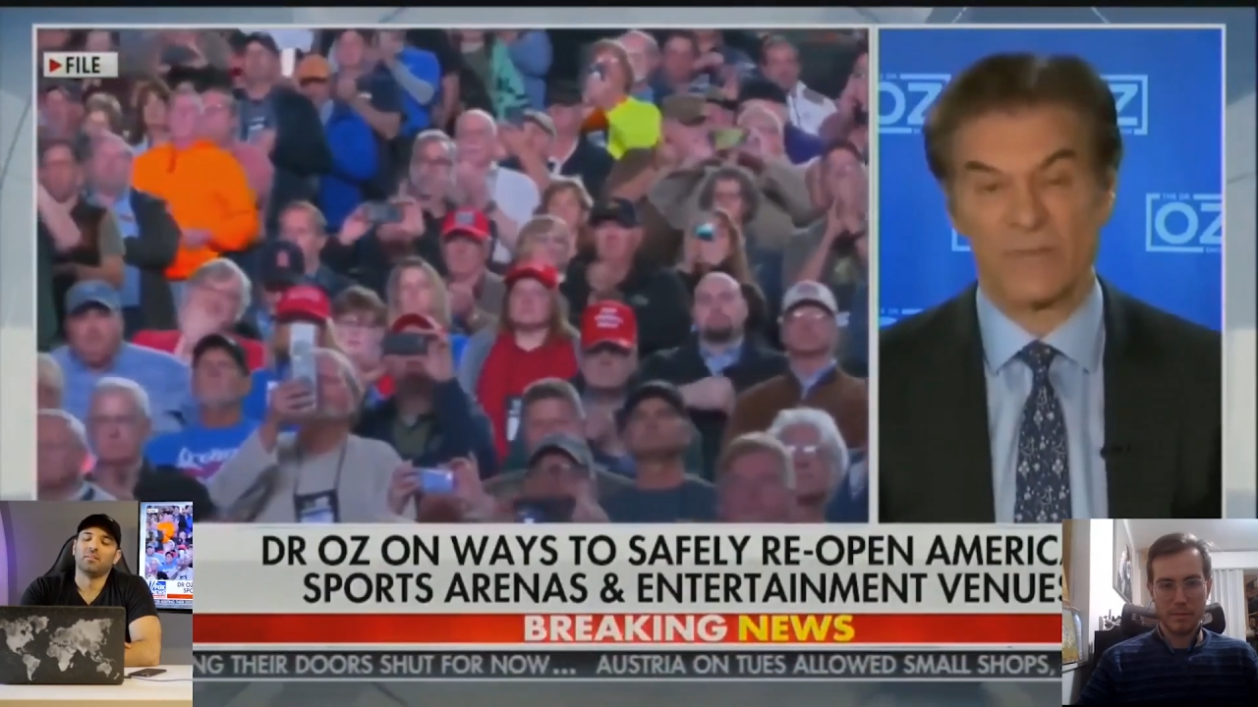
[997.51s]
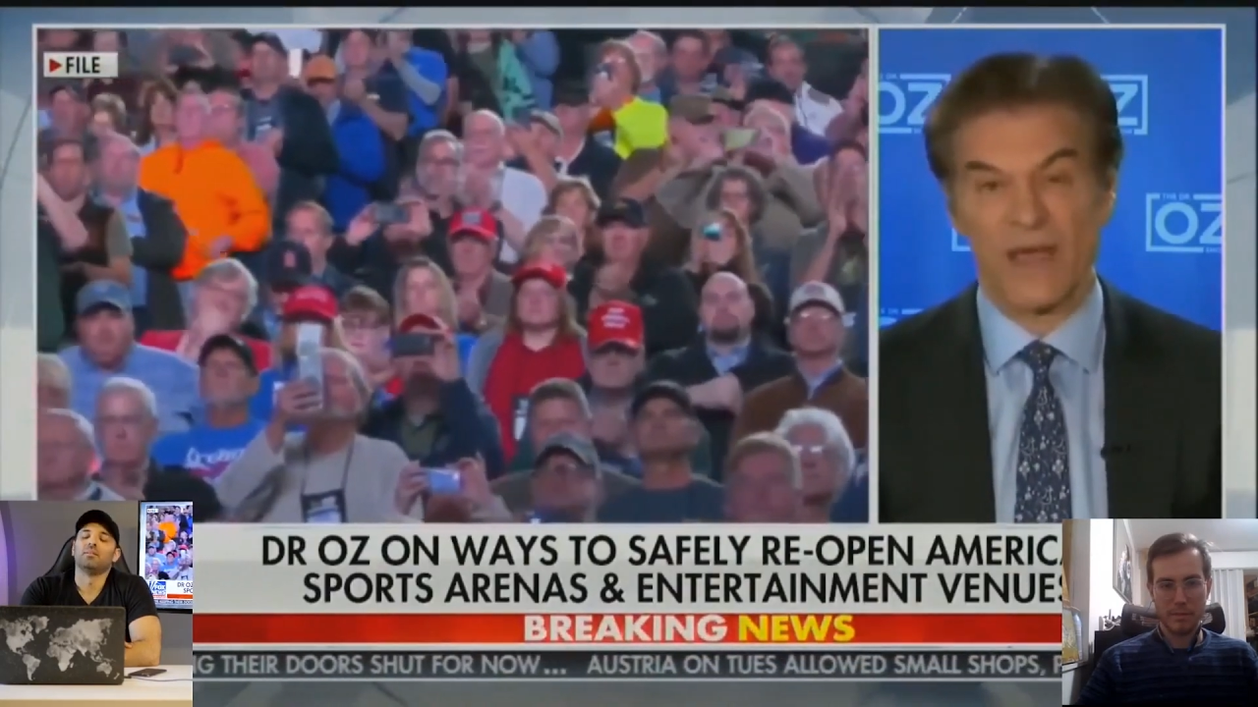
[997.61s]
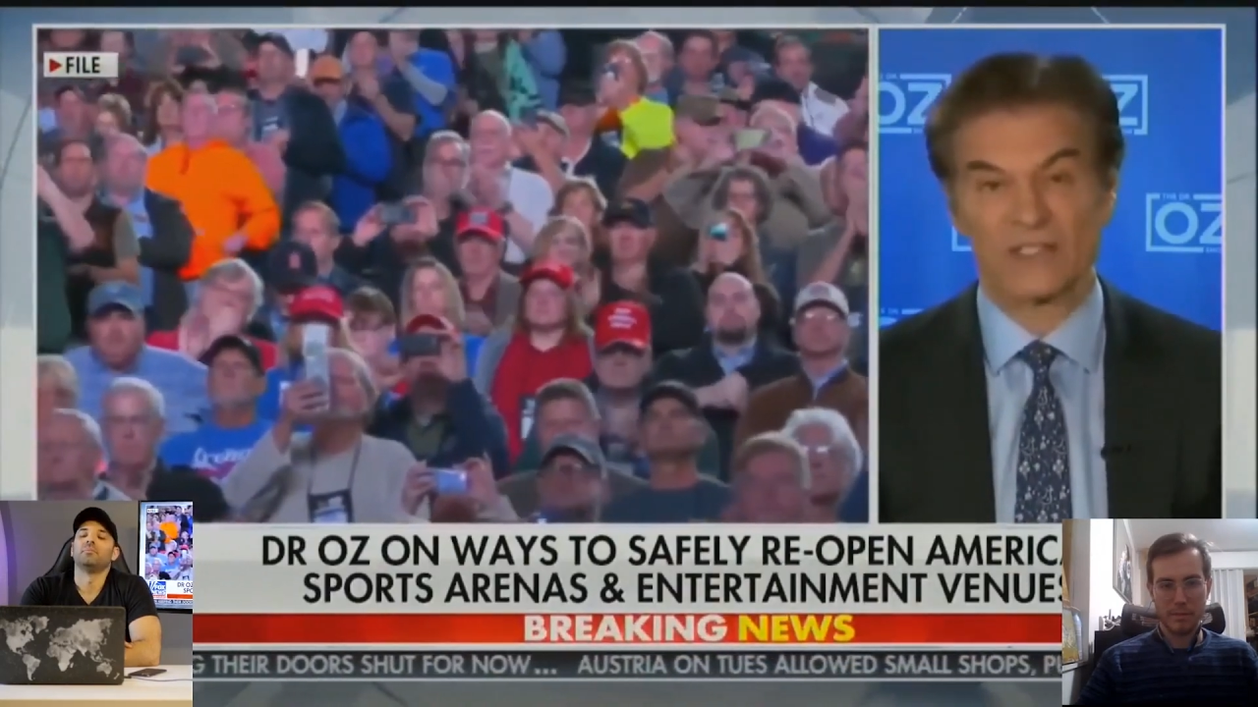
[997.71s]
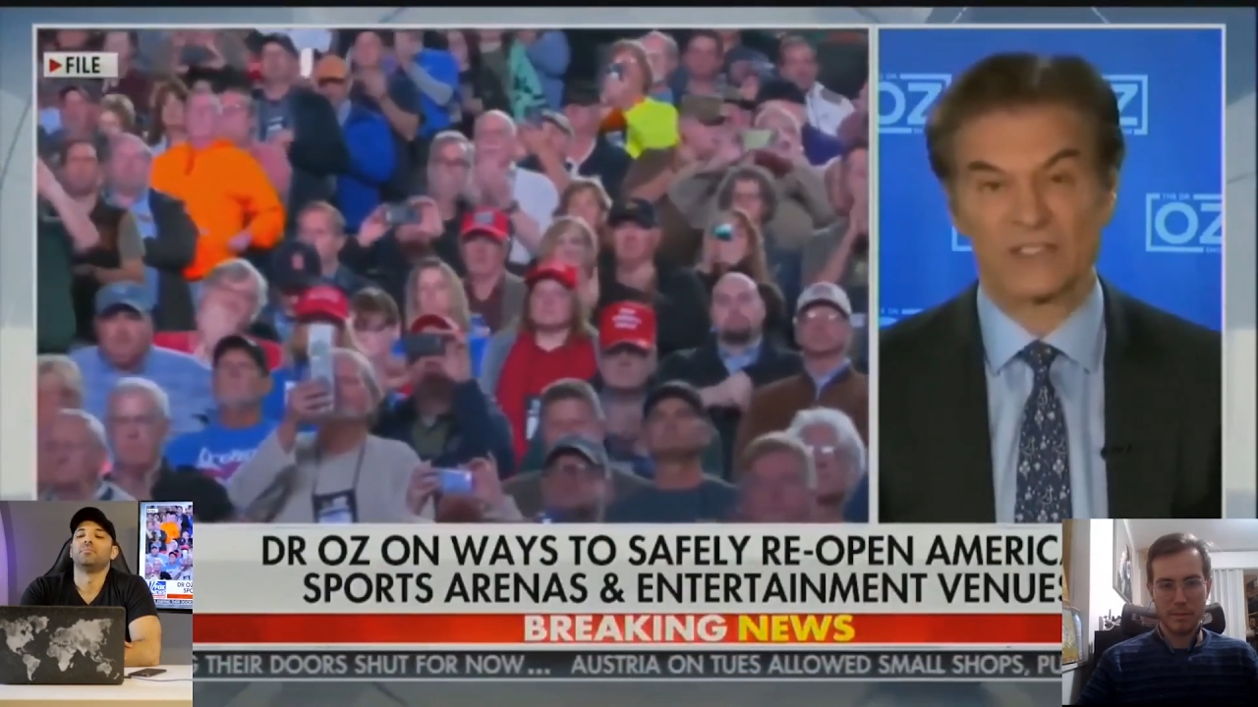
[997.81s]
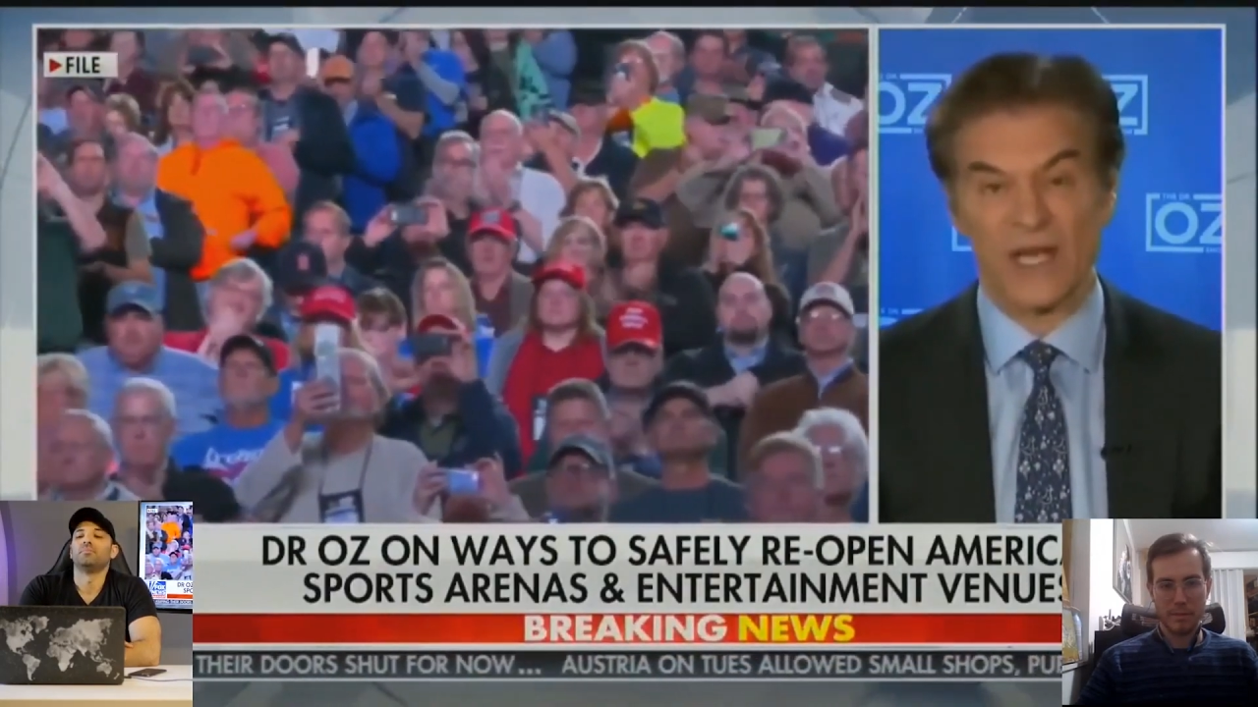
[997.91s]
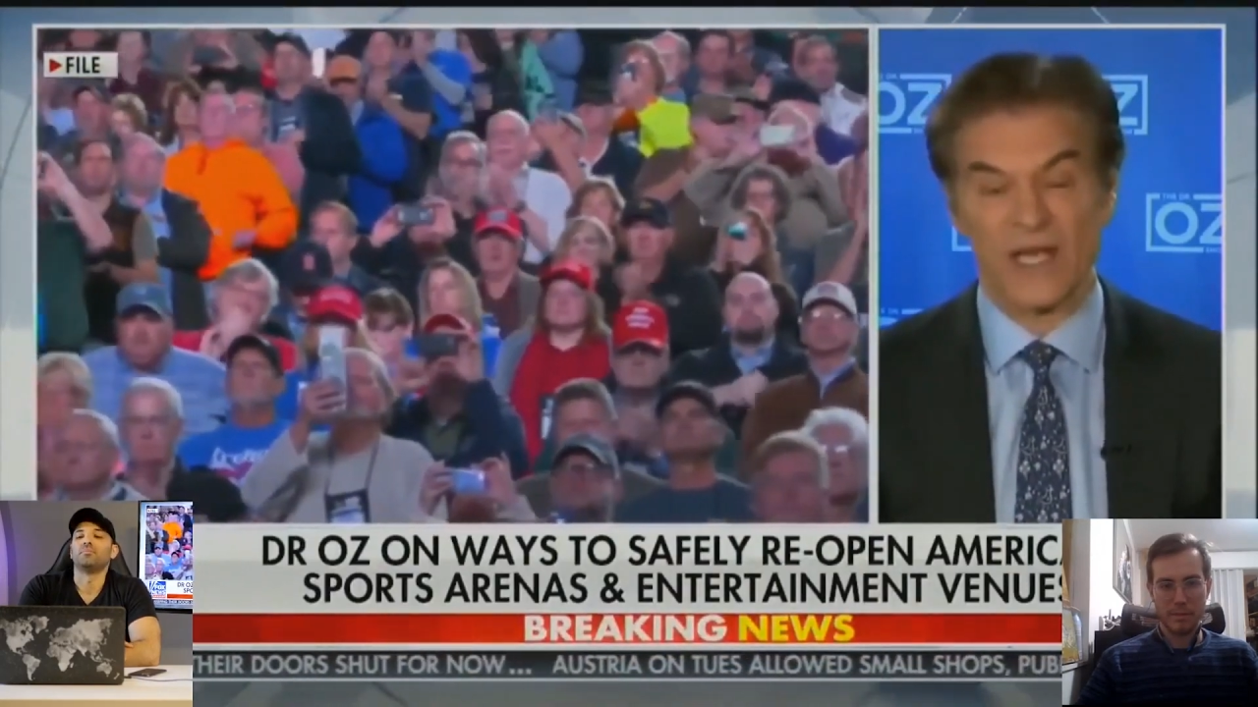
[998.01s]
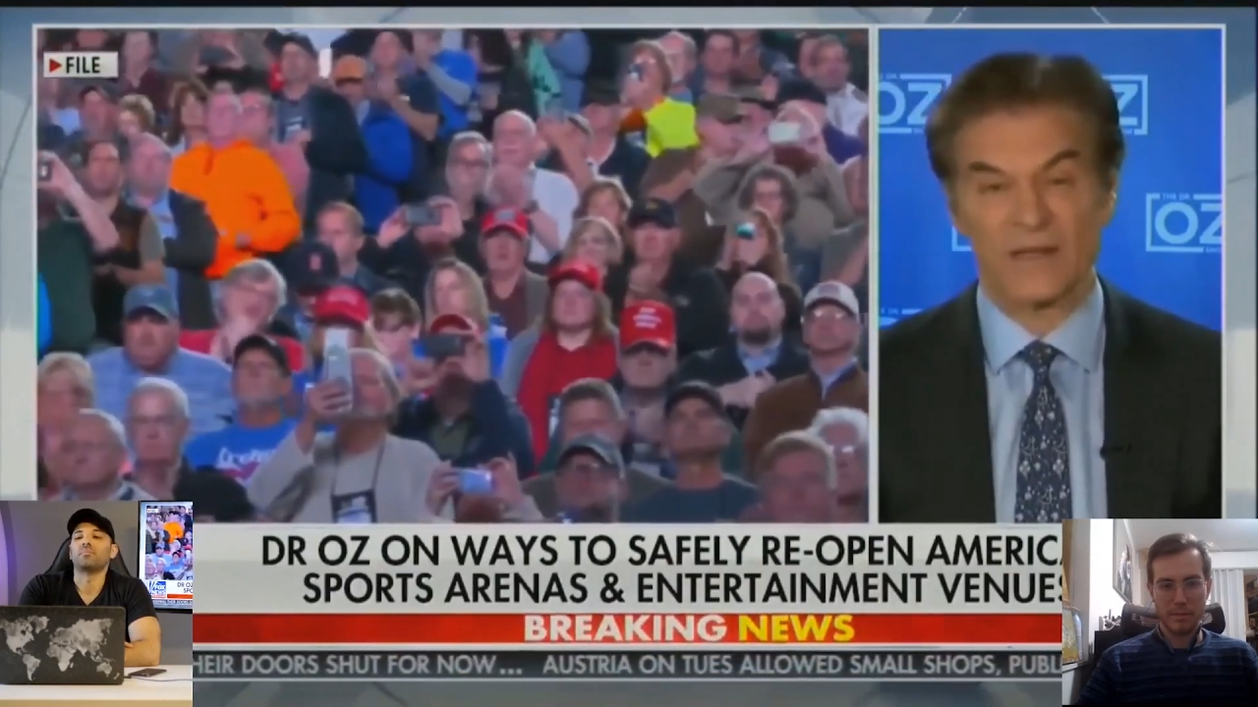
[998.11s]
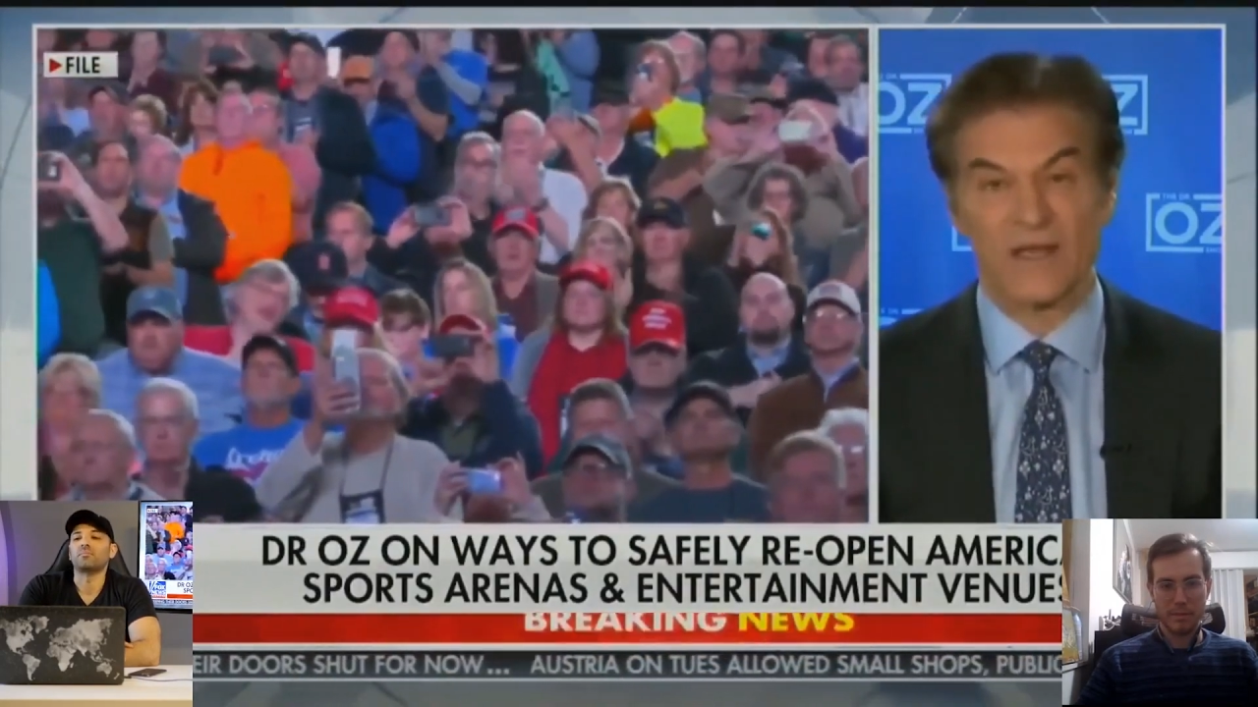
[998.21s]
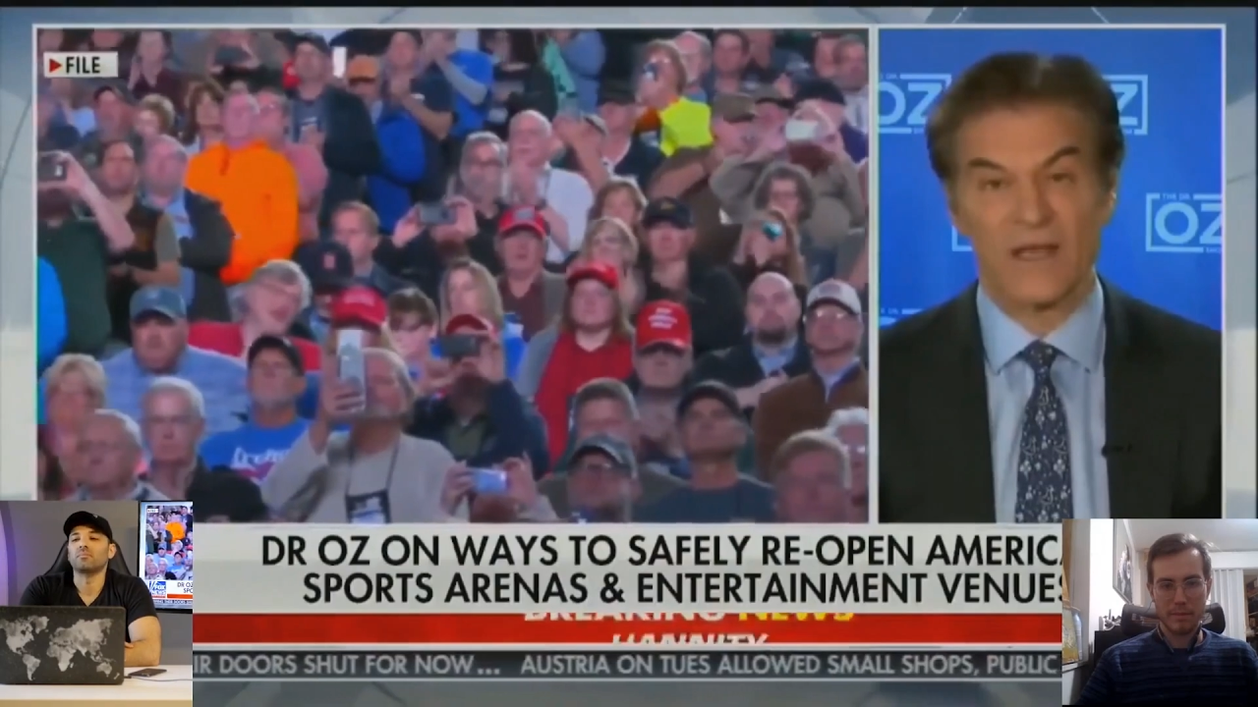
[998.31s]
backside,